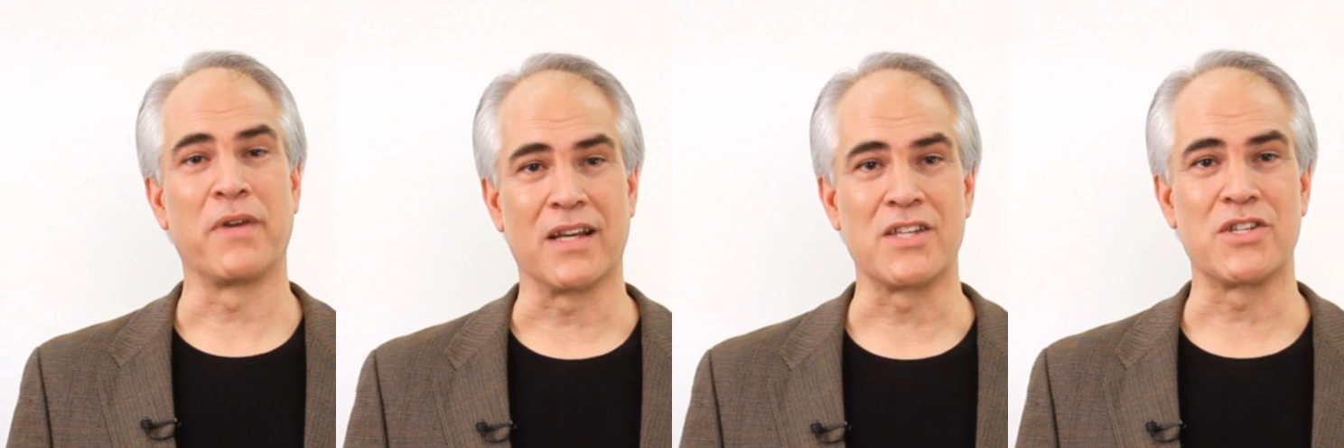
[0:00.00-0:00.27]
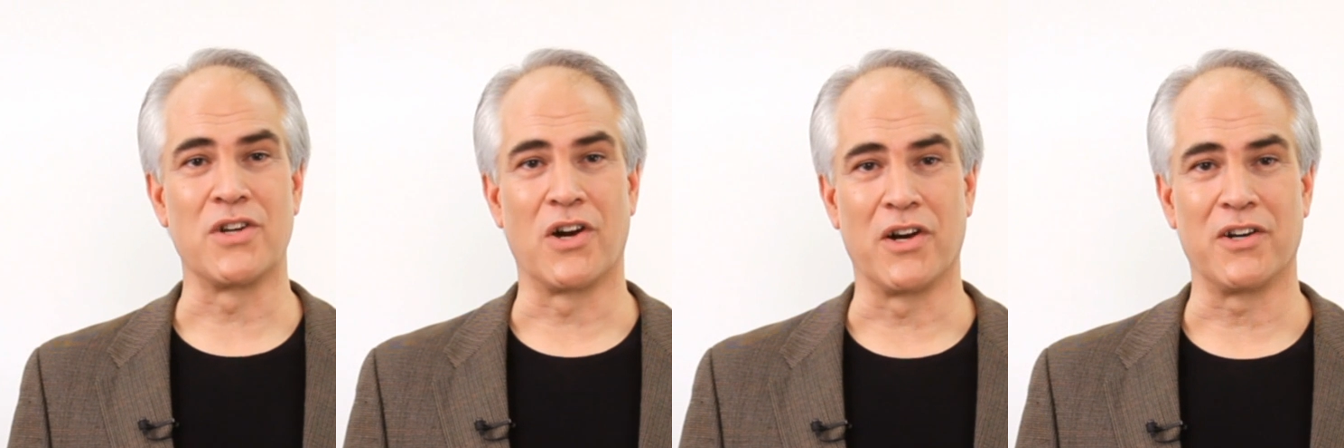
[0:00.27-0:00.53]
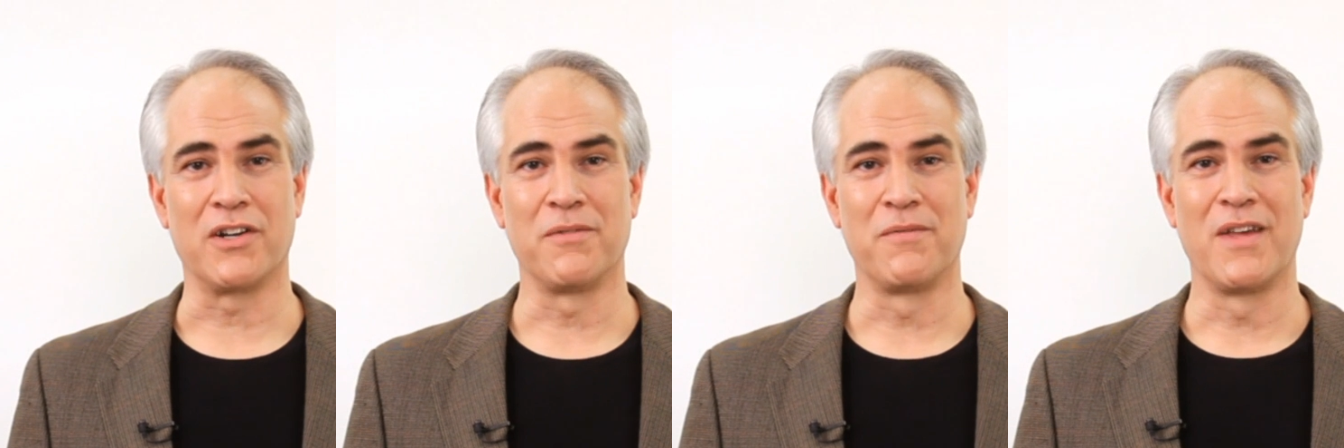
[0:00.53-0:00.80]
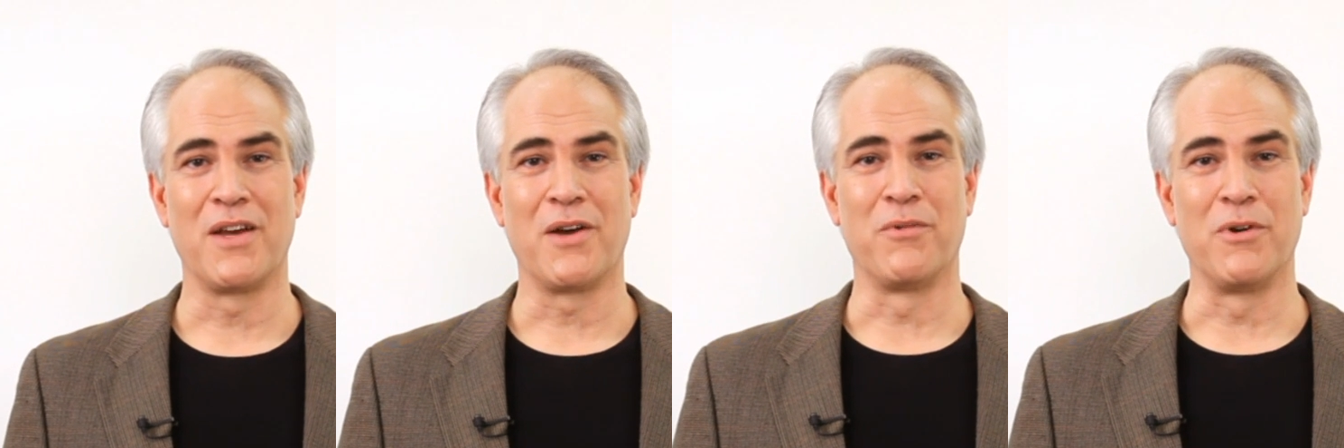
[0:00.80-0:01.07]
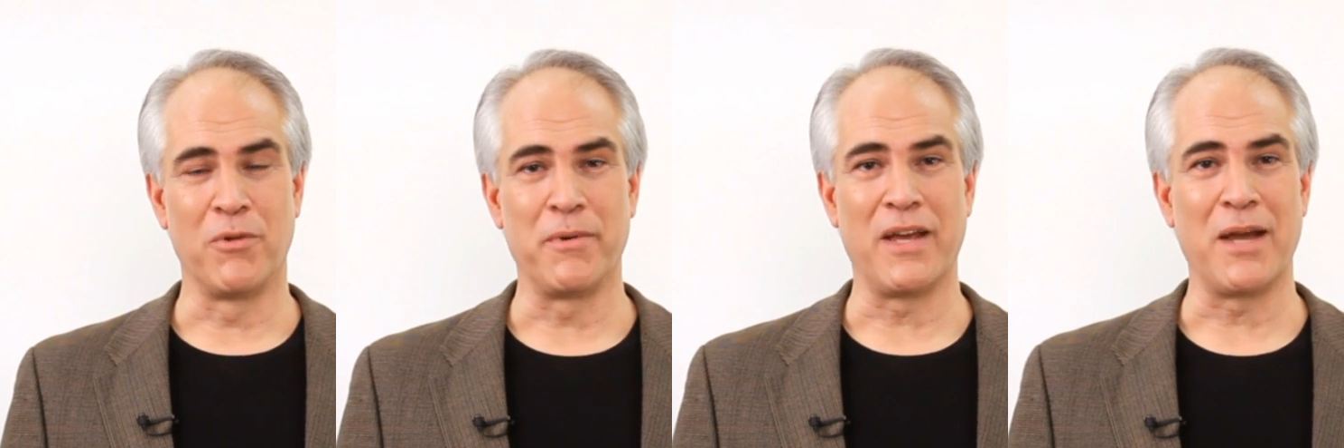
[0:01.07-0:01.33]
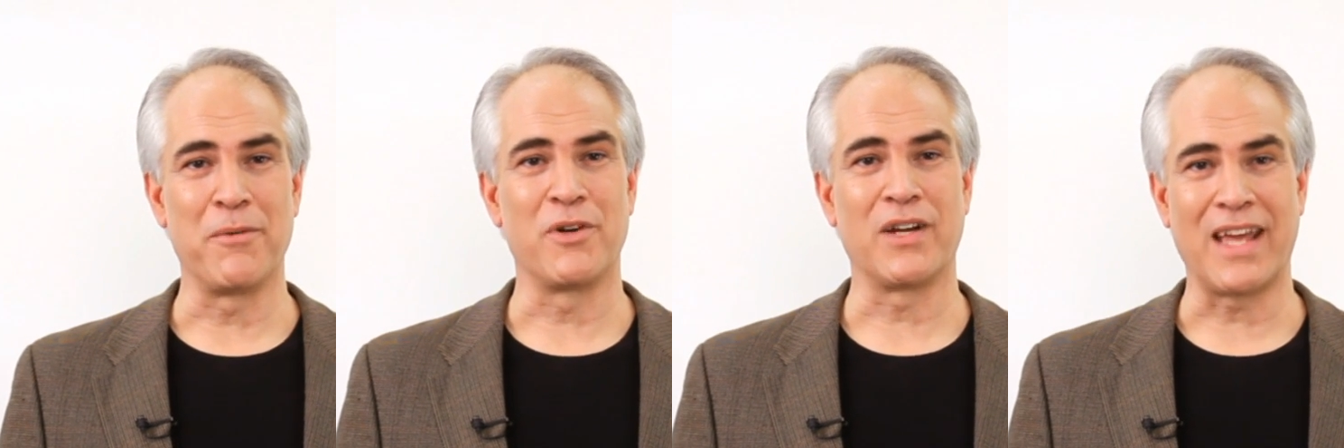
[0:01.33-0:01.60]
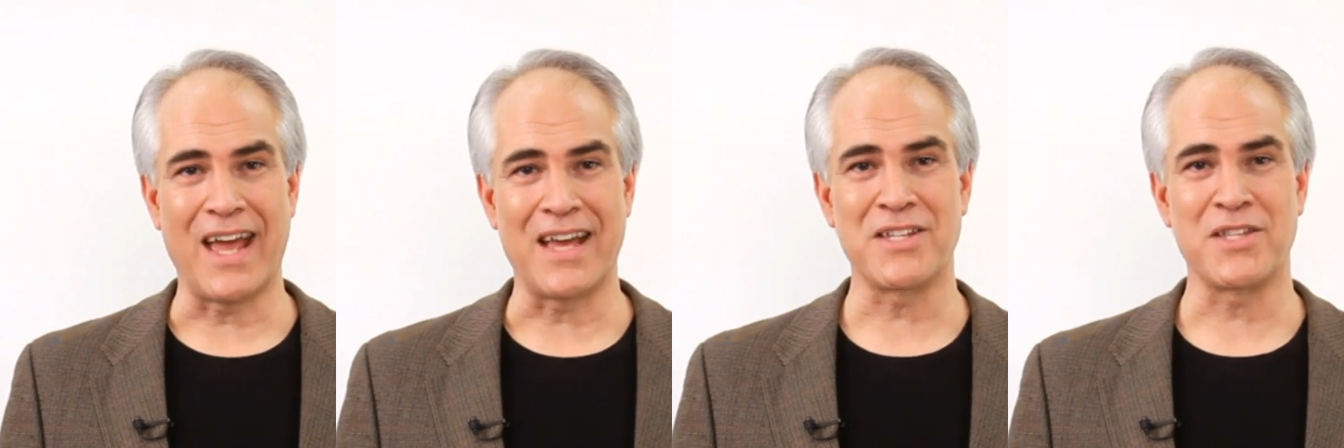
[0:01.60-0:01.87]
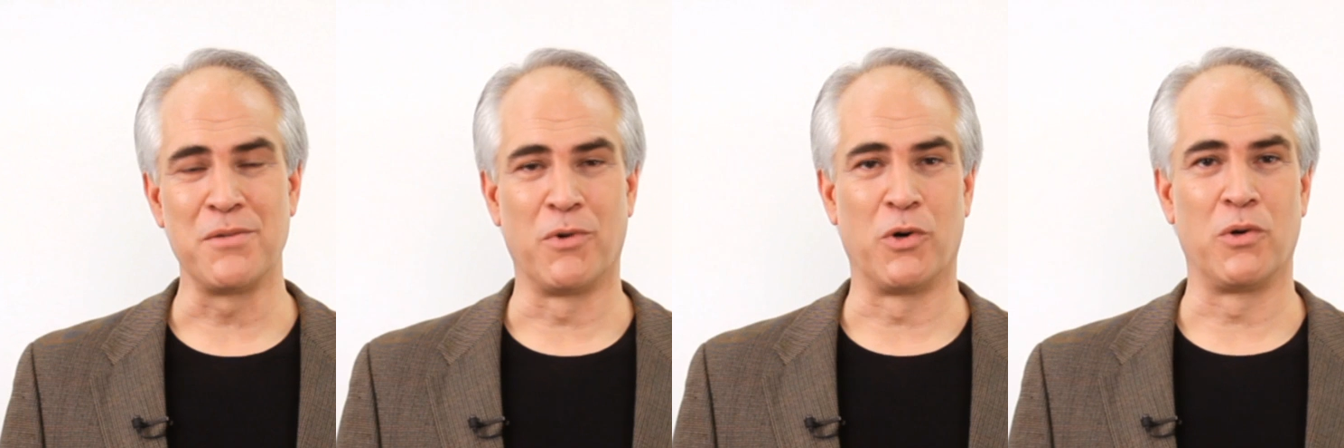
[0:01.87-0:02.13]
Kickstarter, we will be able to
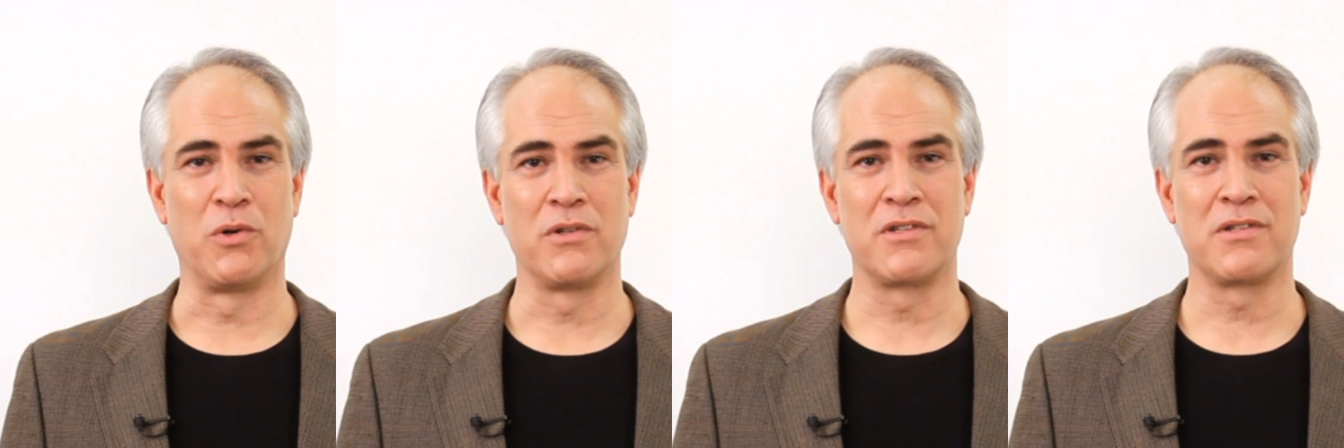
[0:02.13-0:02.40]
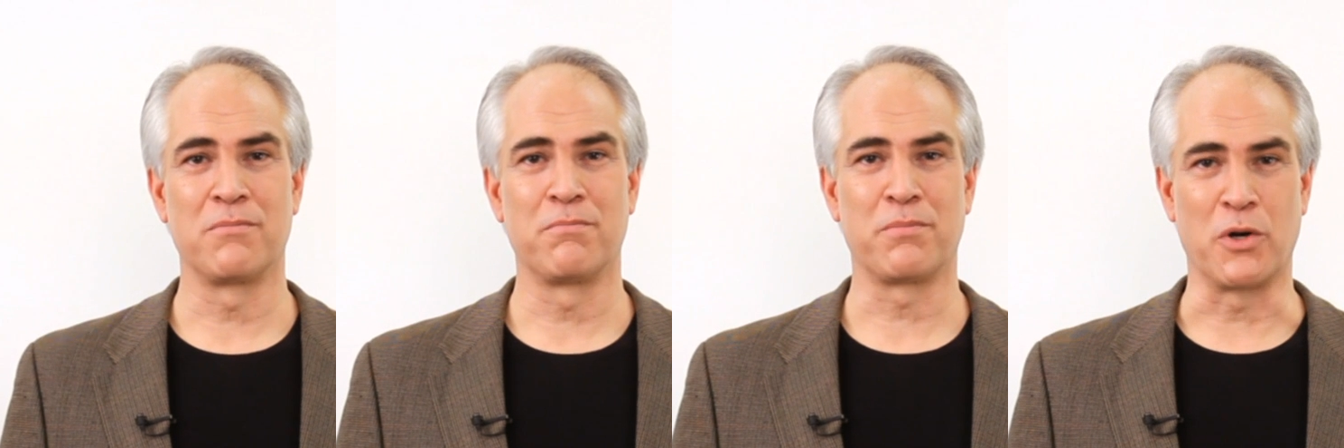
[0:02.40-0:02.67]
cast the molds,